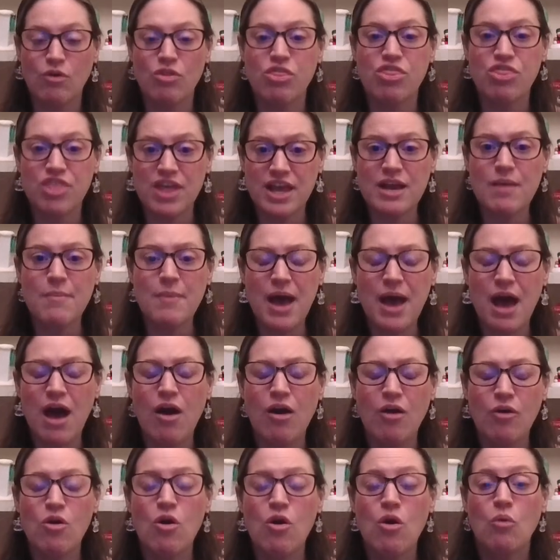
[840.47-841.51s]
think
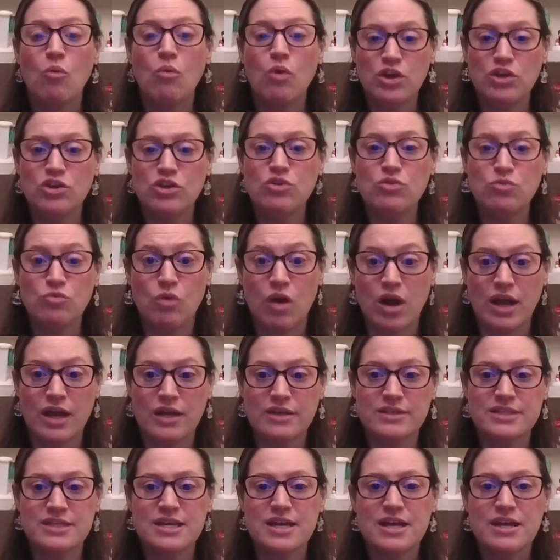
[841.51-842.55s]
about what you
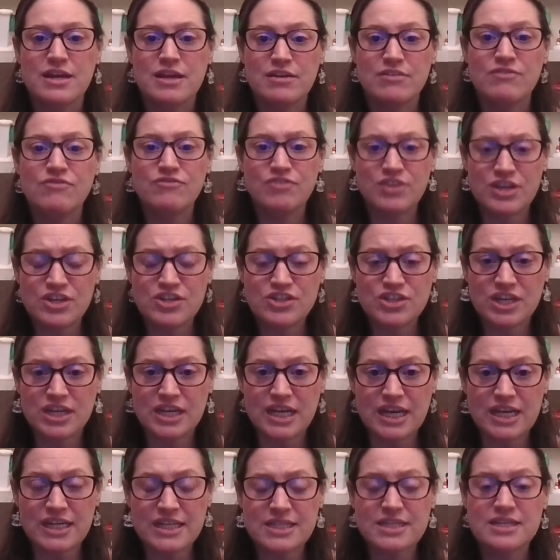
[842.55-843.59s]
want, envision
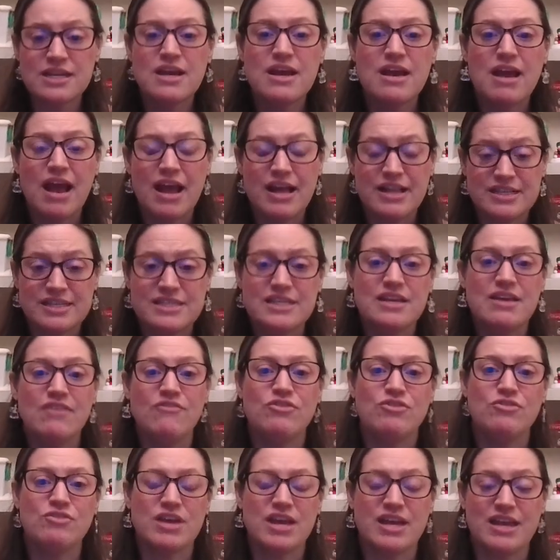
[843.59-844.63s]
it, and see if
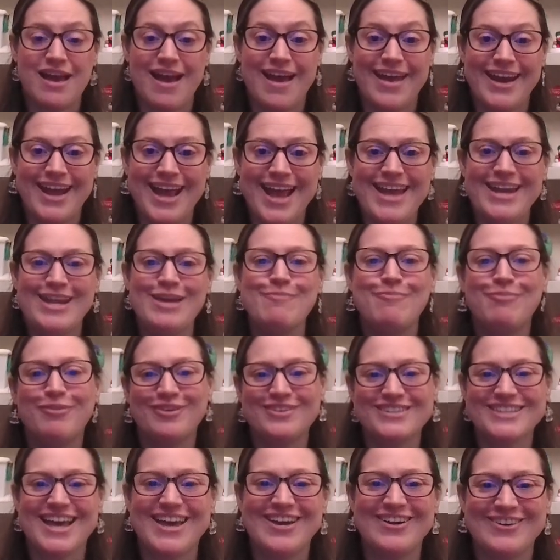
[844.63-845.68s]
you can get it. And he
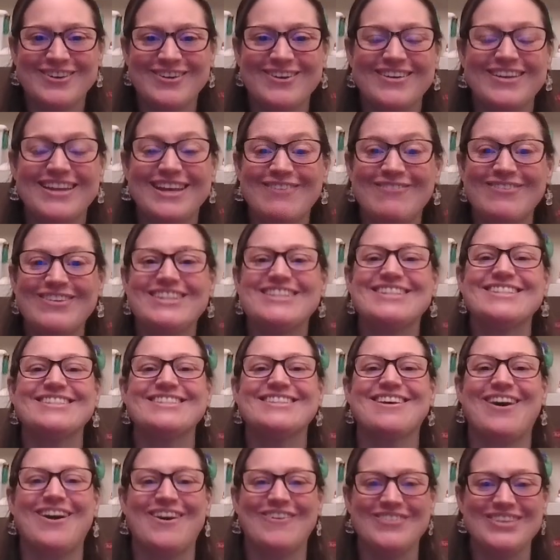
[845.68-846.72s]
pulls out a cookie, which is
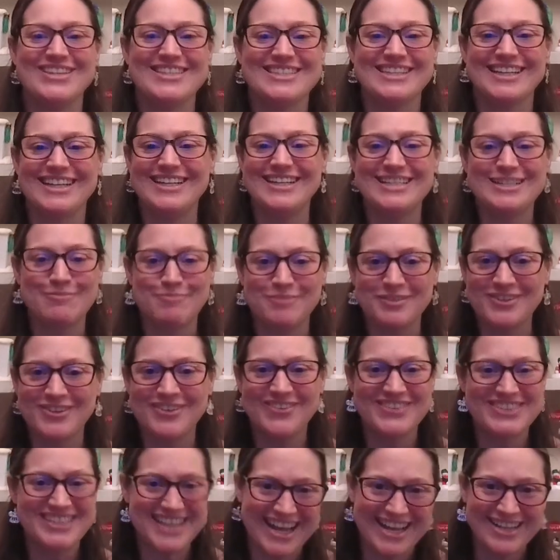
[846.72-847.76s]
obviously typical
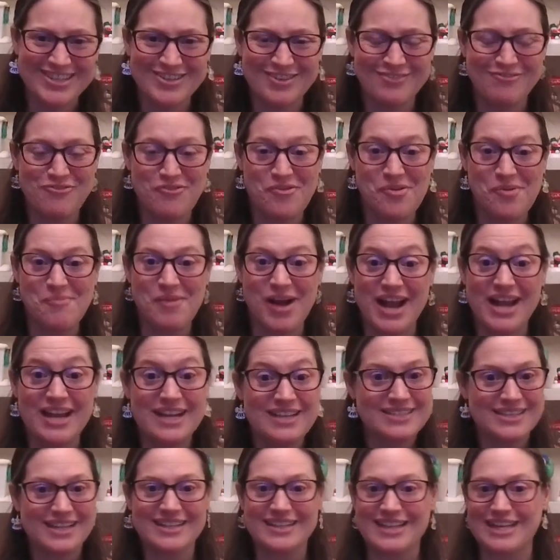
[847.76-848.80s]
Santa form, right?
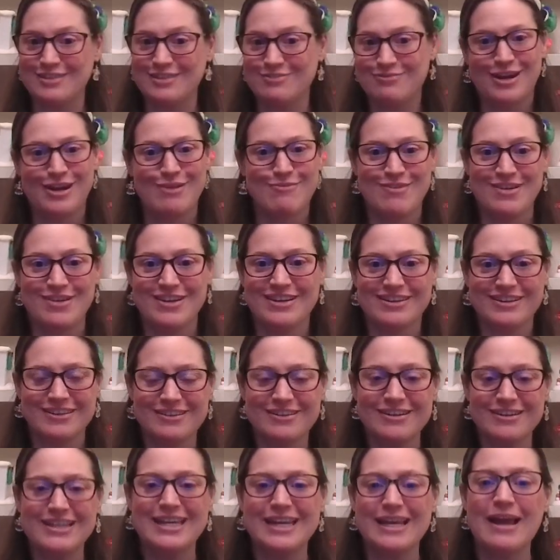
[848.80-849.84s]
He's like, that's what I wanted, a
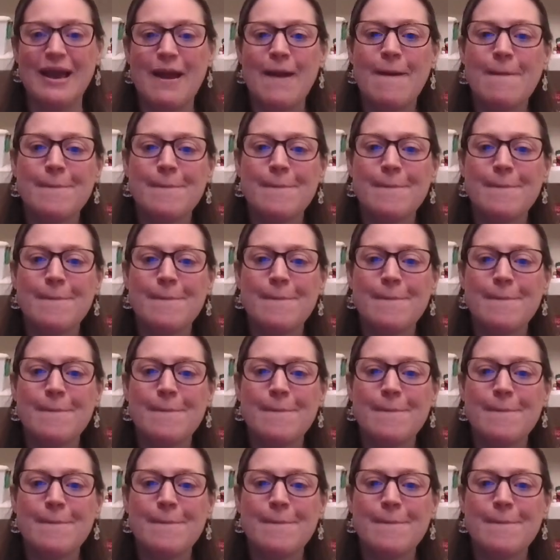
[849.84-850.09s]
cookie.